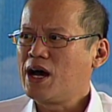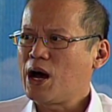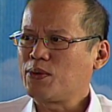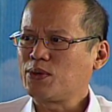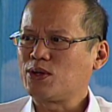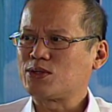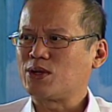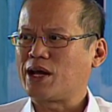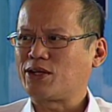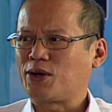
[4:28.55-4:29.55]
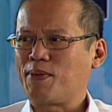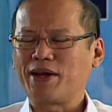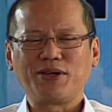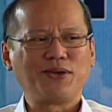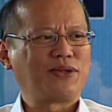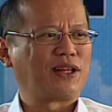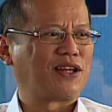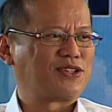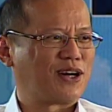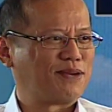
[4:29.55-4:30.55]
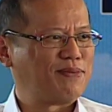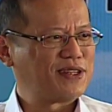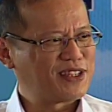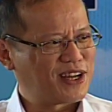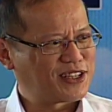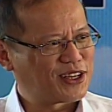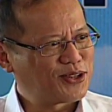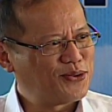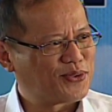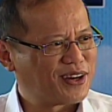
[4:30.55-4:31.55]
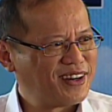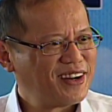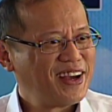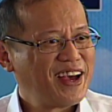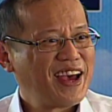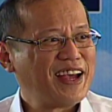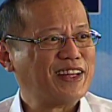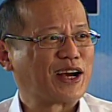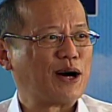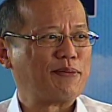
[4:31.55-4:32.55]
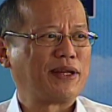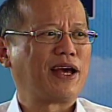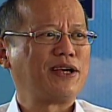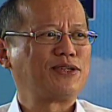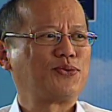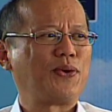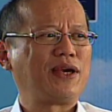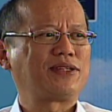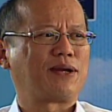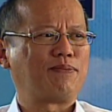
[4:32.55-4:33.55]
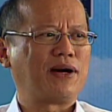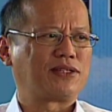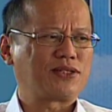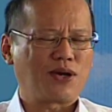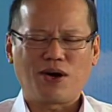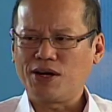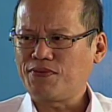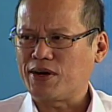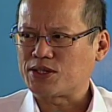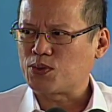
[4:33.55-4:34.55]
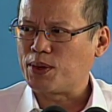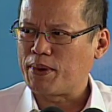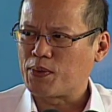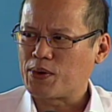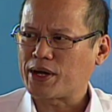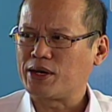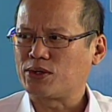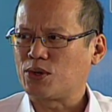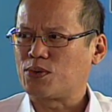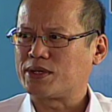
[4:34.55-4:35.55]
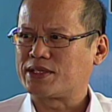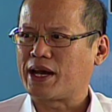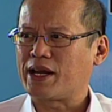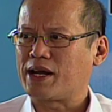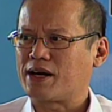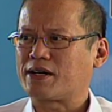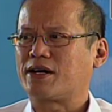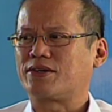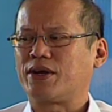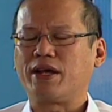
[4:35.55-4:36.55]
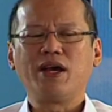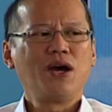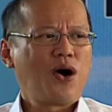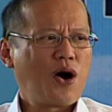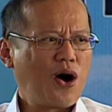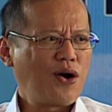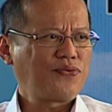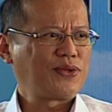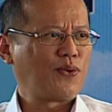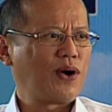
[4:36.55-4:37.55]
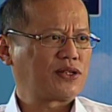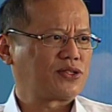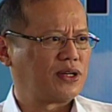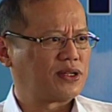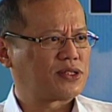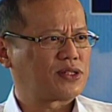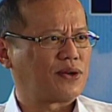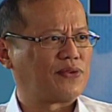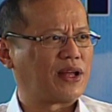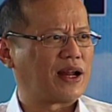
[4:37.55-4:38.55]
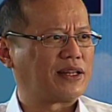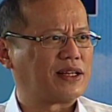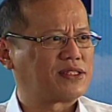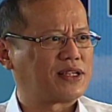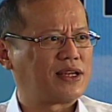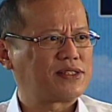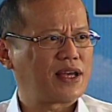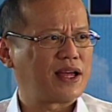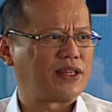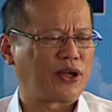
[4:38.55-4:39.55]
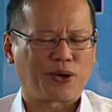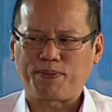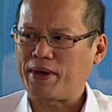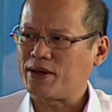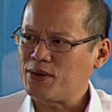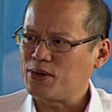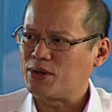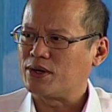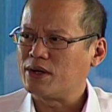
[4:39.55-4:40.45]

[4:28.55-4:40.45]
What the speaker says: I would also like to remind you that the job is not yet over. In the coming days, weeks, and months, all of us will be working towards getting our country off the watch lists of the United States and the European Union.